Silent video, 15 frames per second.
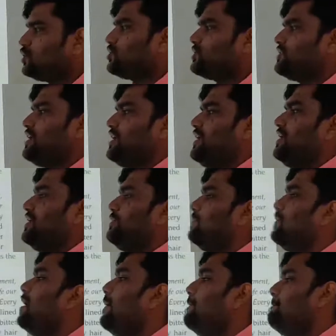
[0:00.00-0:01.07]
to say
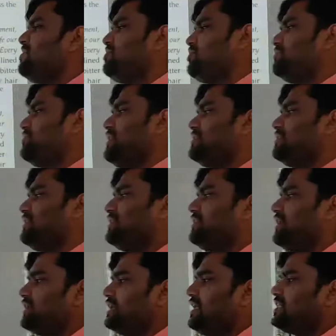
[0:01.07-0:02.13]
him, "Mr. Jasser,
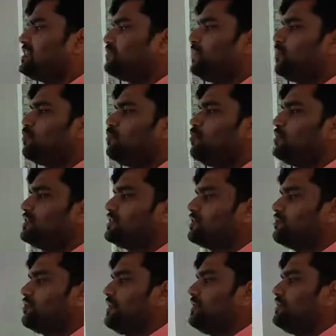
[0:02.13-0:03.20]
that last pair of boots
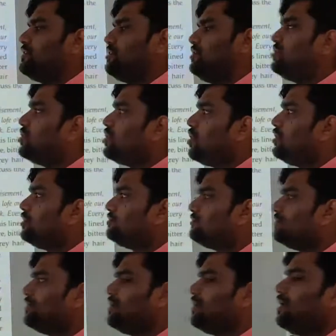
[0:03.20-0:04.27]
creaked, you know."
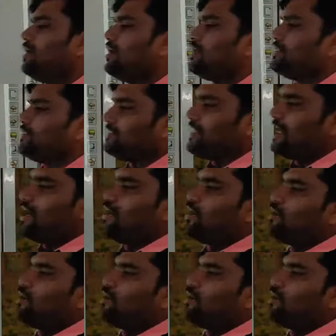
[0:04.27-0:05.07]
Now,